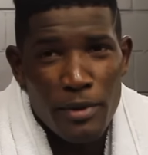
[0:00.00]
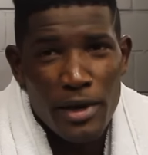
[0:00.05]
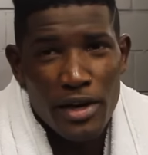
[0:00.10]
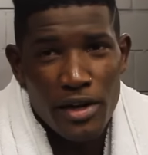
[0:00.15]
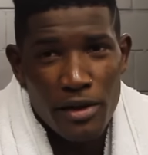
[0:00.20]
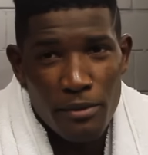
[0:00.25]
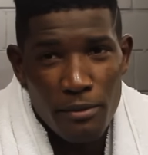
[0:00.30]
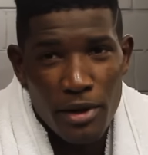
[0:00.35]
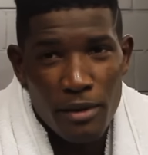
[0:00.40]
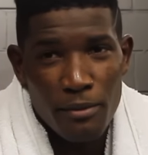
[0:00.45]

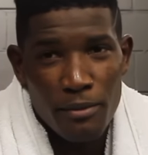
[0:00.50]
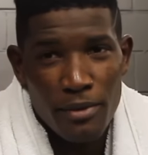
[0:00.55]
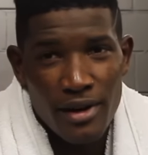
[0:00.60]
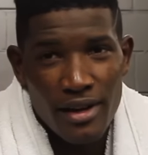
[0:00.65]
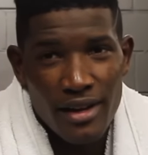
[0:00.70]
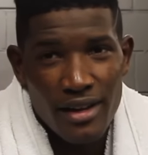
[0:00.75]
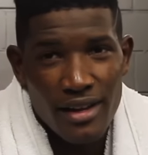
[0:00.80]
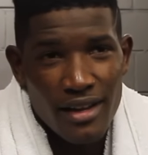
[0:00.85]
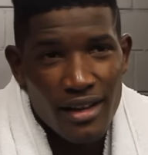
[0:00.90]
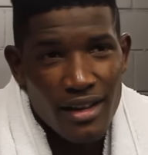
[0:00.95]
bigger than me,
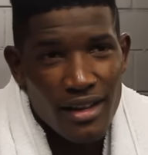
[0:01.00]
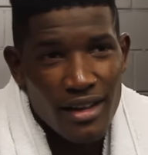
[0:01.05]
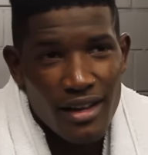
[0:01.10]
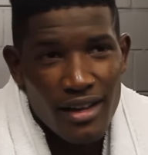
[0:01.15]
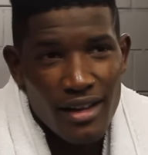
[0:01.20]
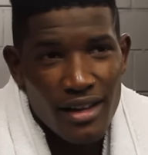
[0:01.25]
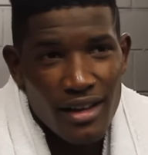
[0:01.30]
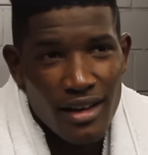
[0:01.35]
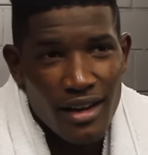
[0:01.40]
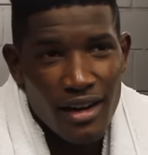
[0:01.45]
but
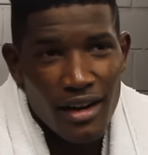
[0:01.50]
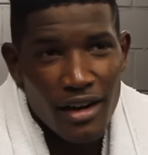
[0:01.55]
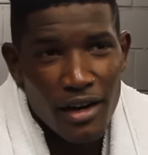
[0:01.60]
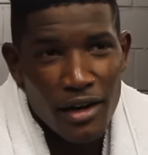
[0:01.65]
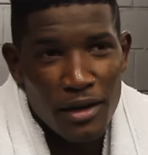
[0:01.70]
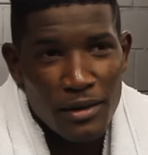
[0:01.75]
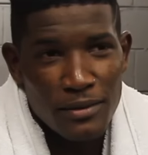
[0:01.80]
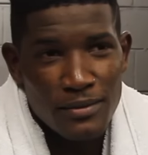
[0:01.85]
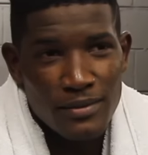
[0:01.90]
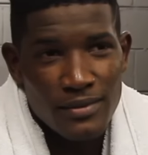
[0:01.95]

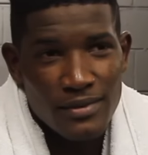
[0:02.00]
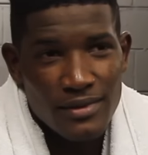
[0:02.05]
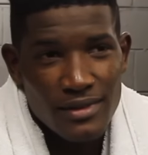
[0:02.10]
um,